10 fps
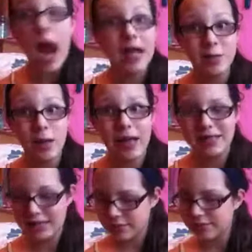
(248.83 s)

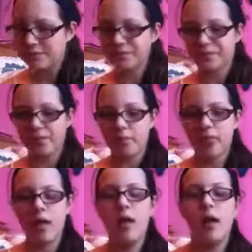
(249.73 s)
Anyways.
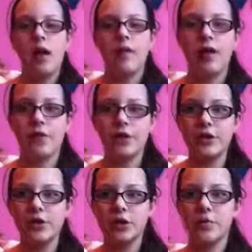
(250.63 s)
Then for
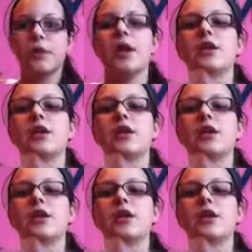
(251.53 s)
Indulgent Beauty,